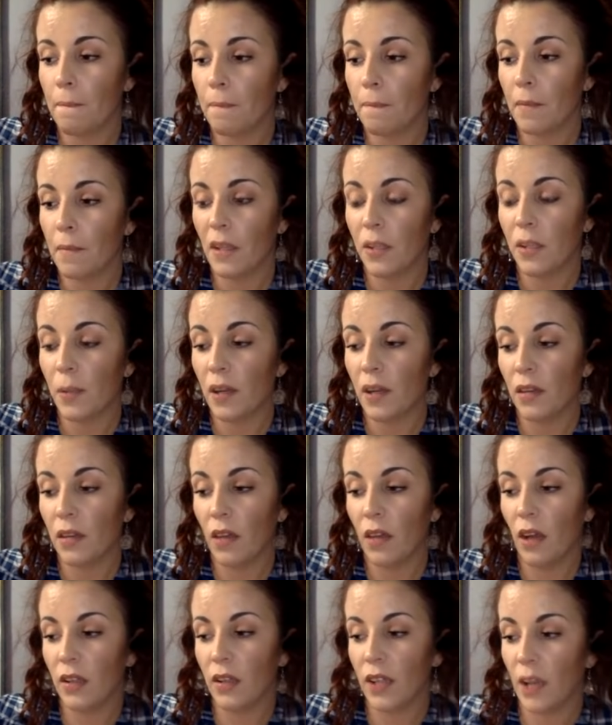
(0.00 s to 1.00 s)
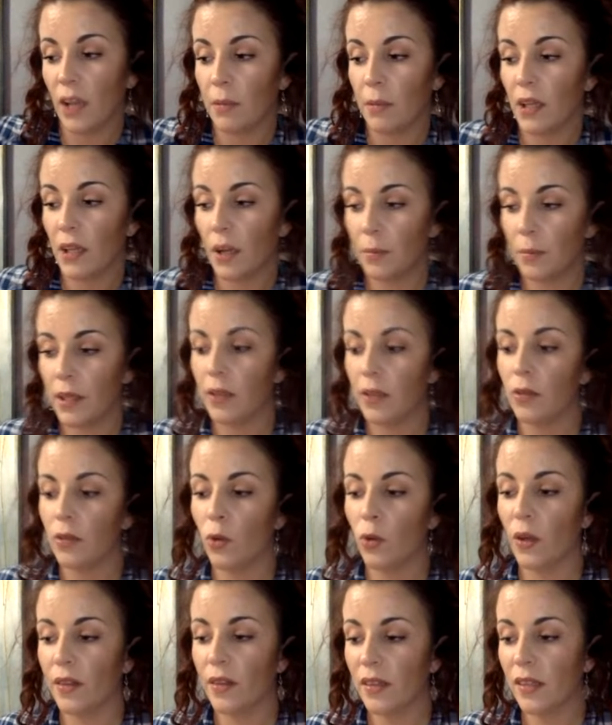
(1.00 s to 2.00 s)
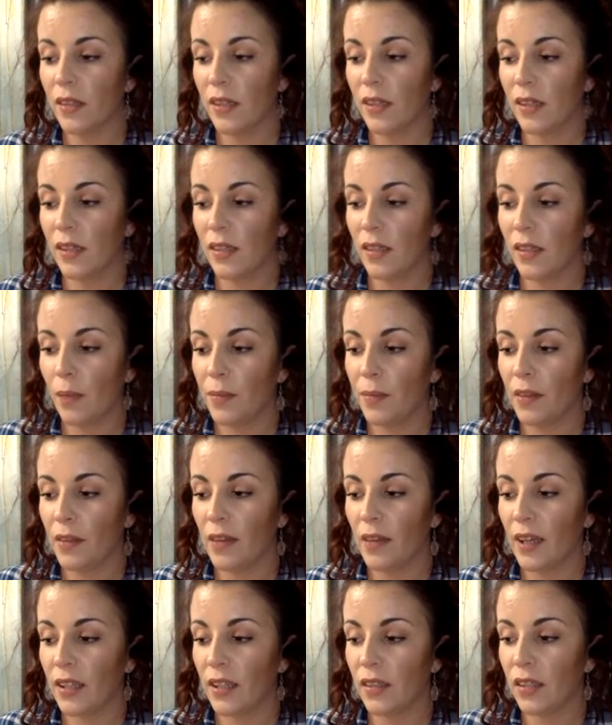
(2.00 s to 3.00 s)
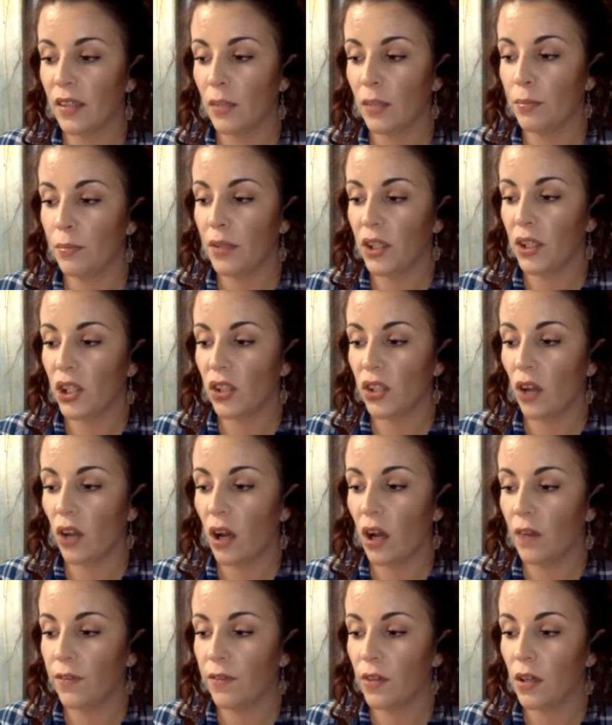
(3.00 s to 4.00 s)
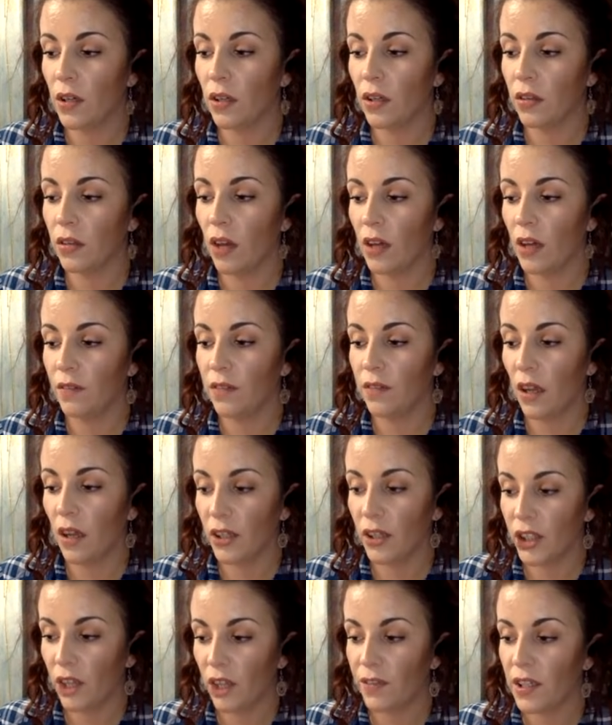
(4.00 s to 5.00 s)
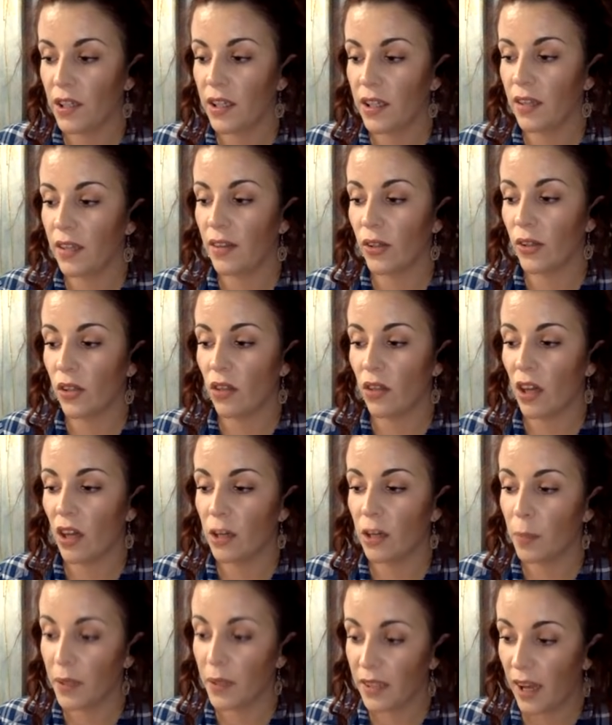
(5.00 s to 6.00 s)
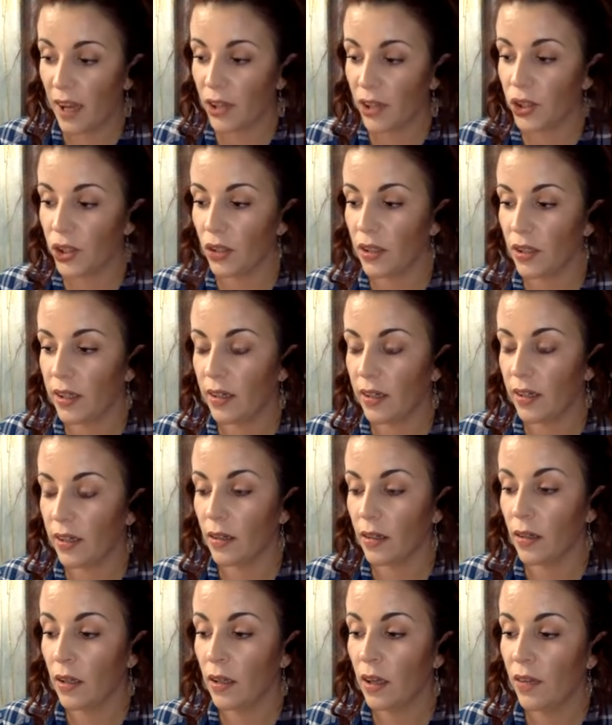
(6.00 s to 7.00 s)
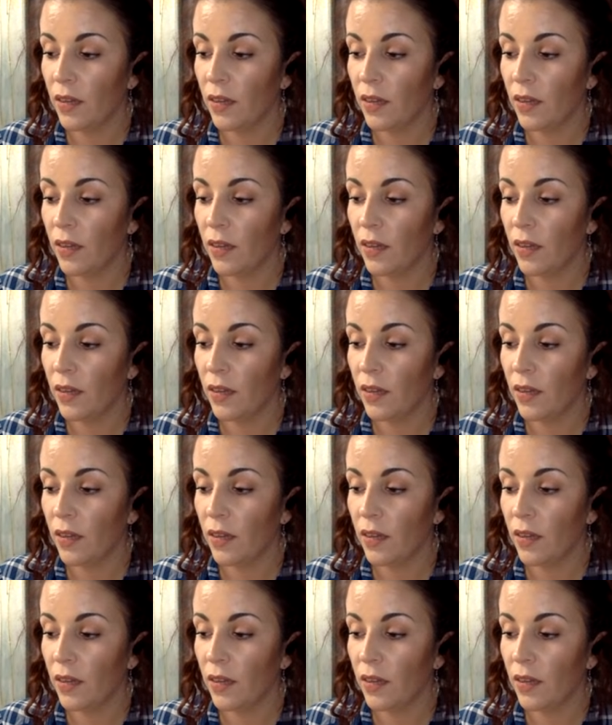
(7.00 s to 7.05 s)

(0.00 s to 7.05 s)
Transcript: It's been a long time coming, or this is something that can simply just offer a lot of longevity. There's a lot of potential here.